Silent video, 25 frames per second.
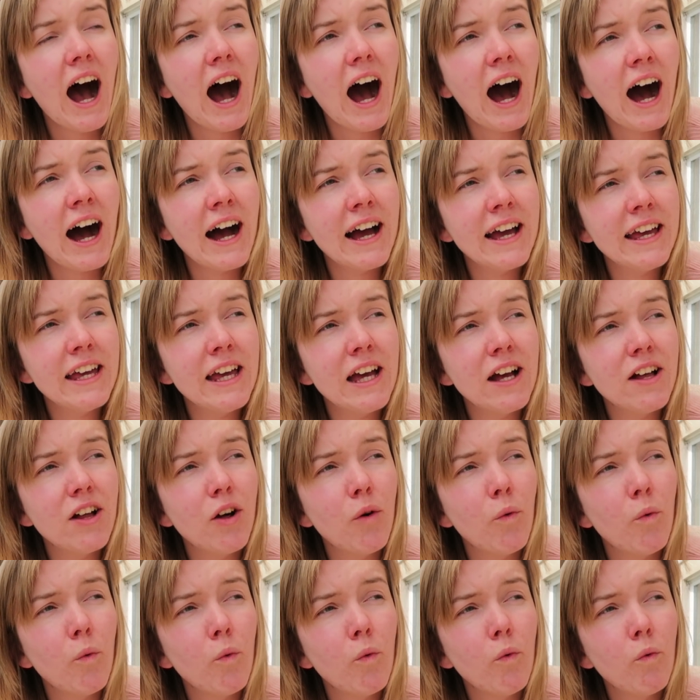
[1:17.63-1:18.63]
I
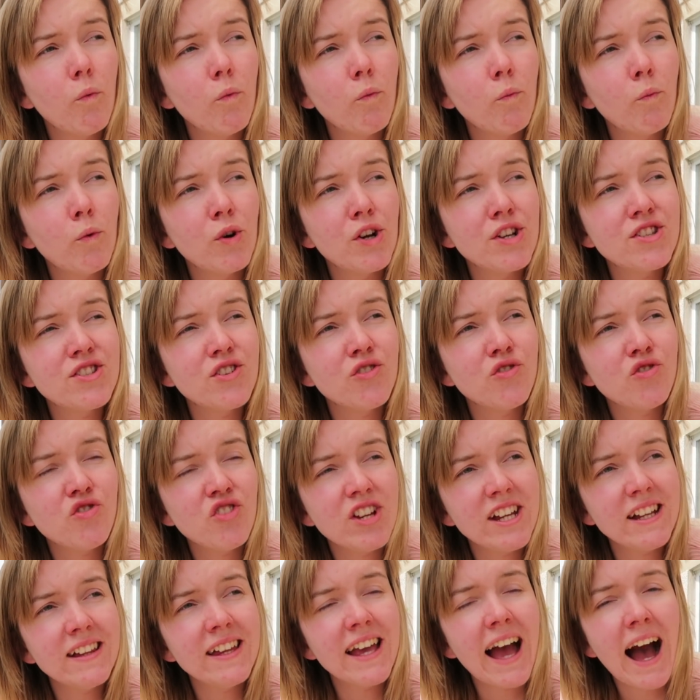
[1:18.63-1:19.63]
was
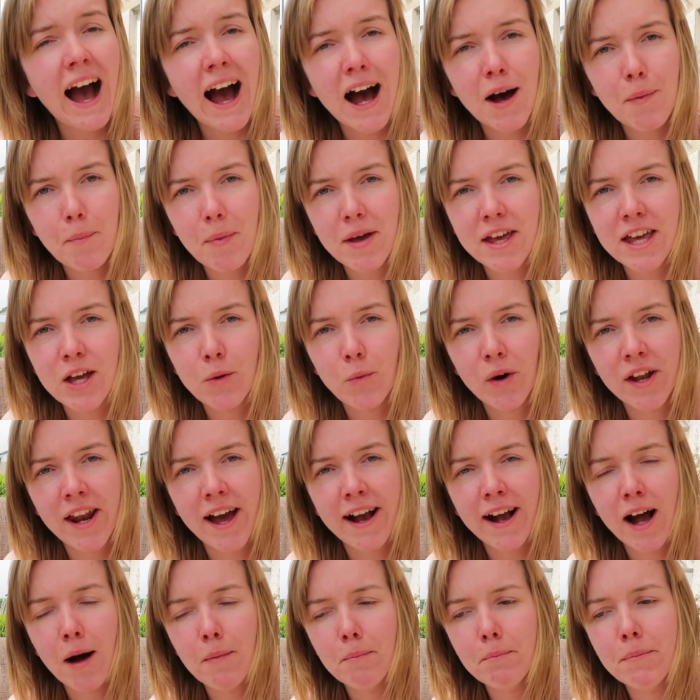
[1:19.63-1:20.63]
really happy when
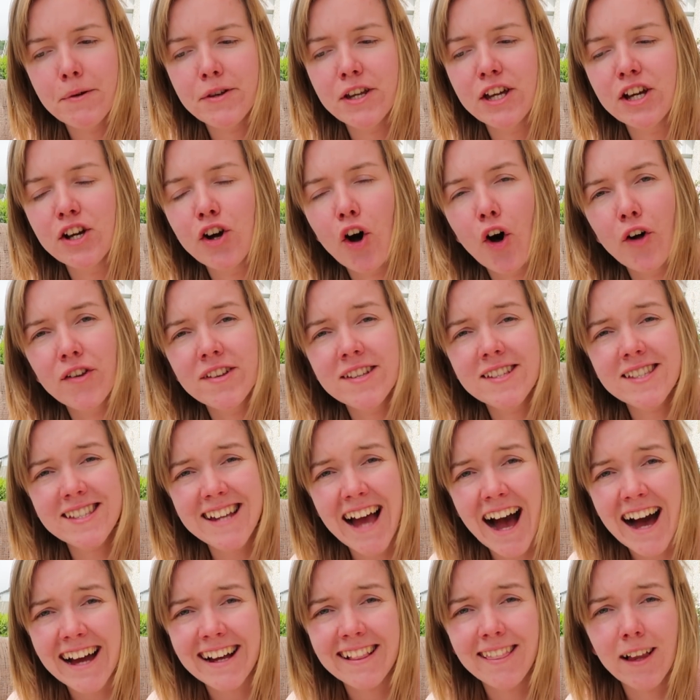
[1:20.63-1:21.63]
a company called
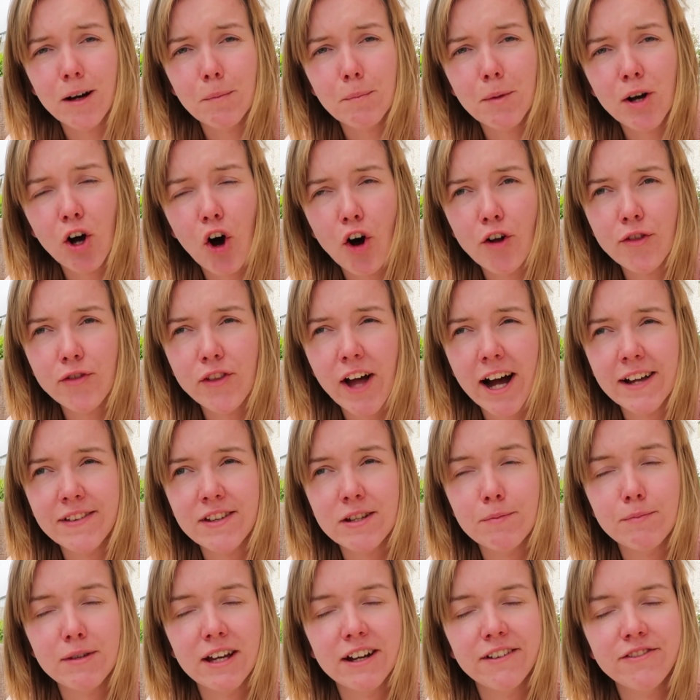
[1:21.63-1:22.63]
Skylum
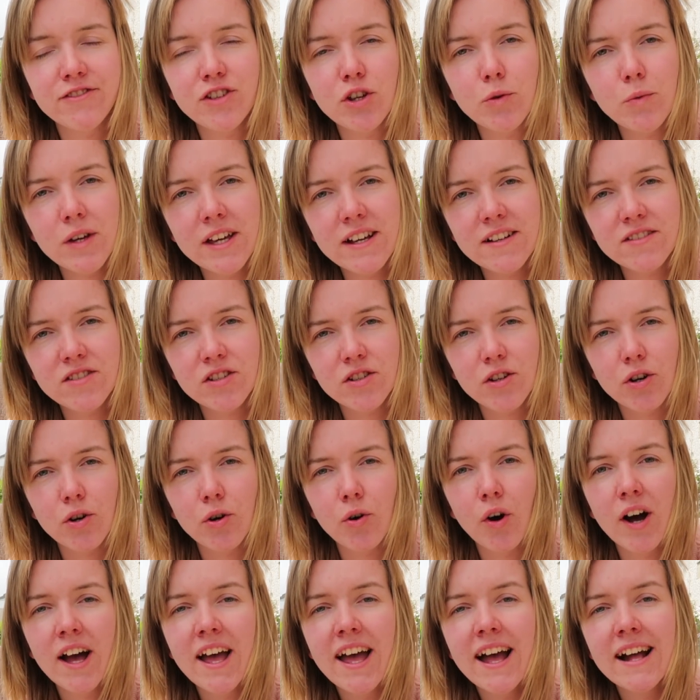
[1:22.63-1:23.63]
contacted me a few weeks
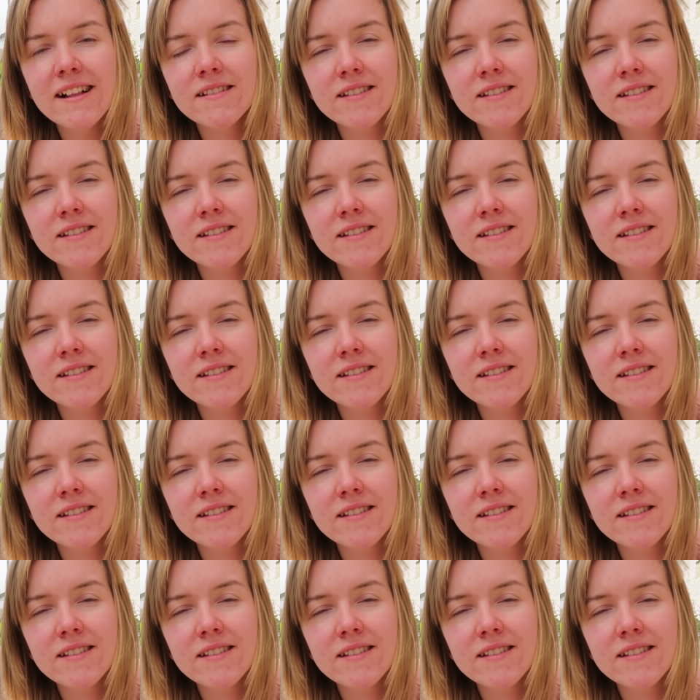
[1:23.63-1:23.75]
ago